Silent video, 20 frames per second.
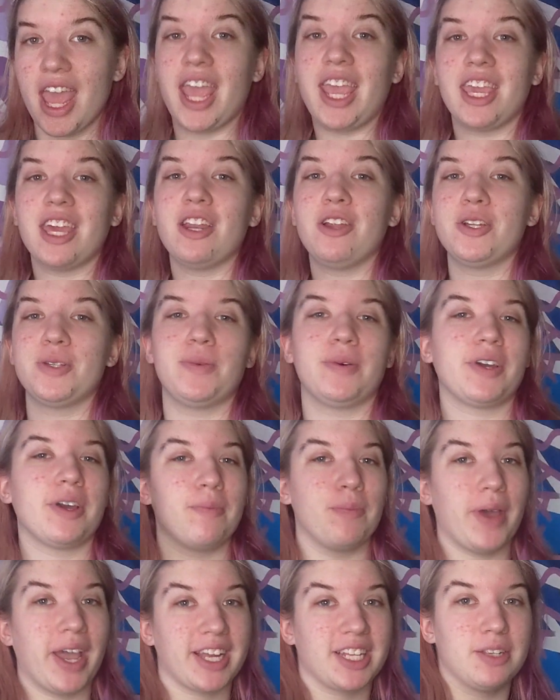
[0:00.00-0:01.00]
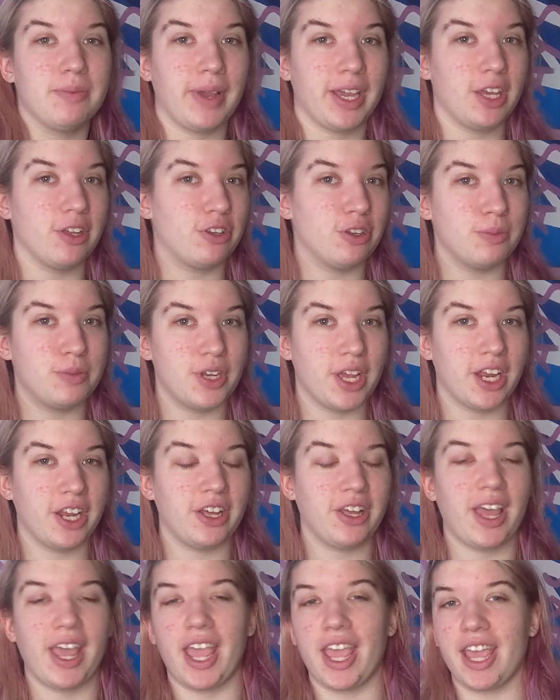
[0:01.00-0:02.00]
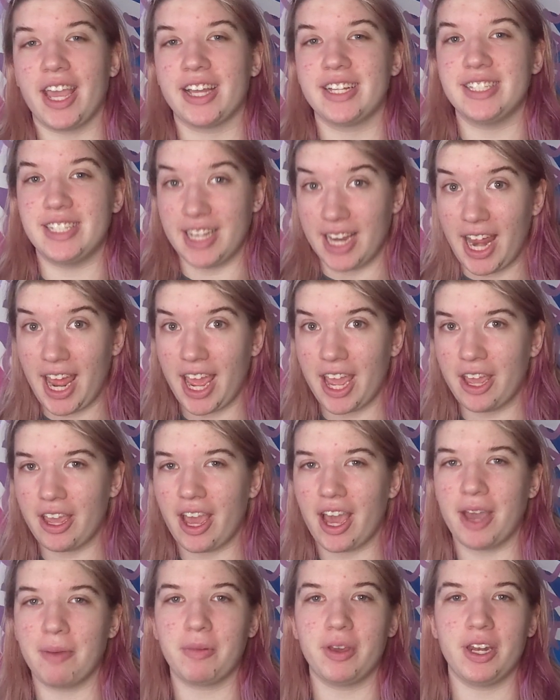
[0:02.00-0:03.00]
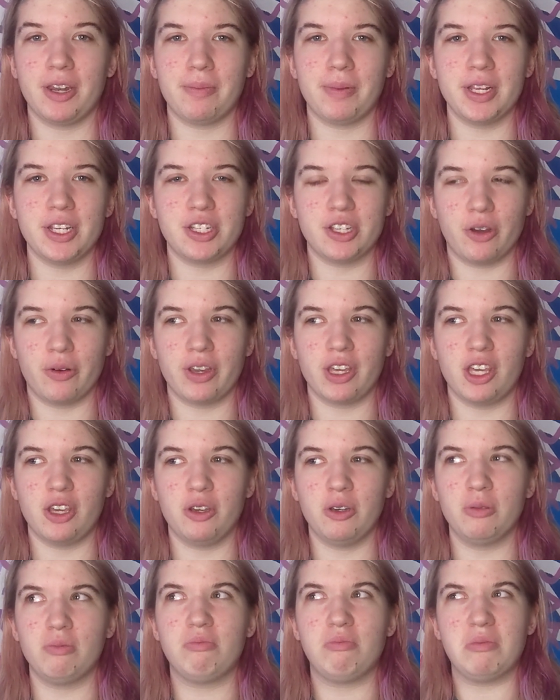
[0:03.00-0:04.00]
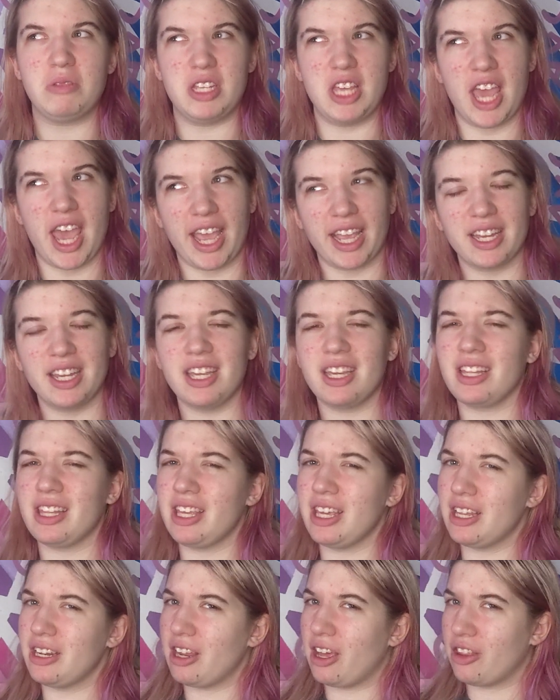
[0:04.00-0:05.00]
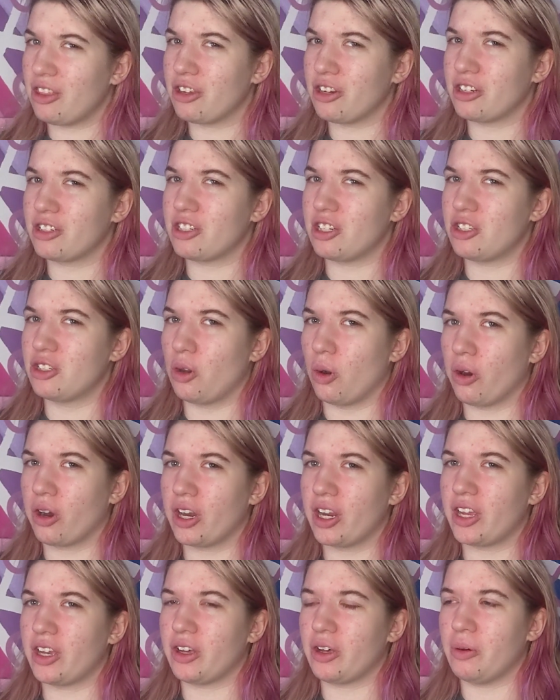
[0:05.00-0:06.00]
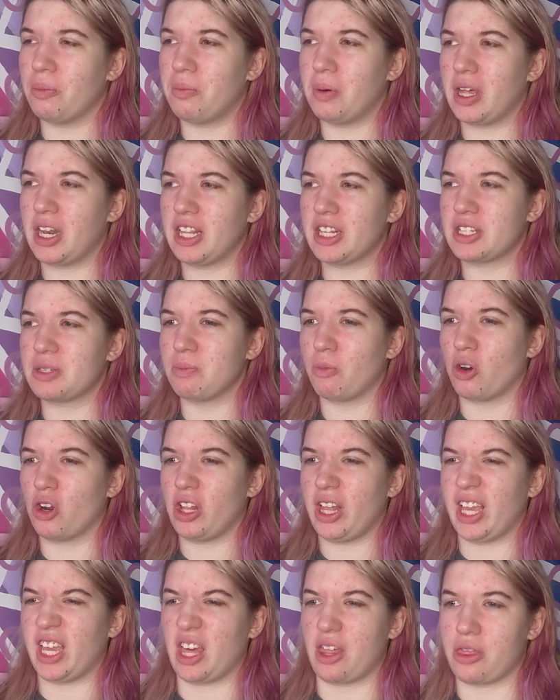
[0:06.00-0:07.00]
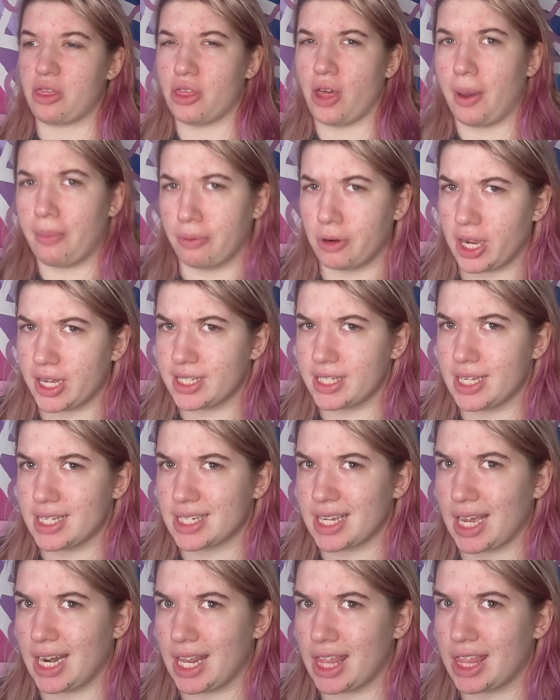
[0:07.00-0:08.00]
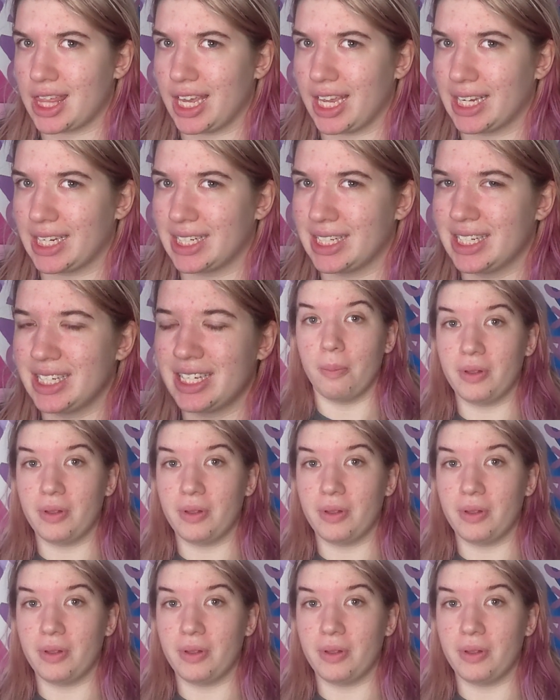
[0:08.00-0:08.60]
Hey kiddos, welcome back to my YouTube channel, and today I'm going to be showing you technically another tutorial, but it's more like a thought process kind of thing.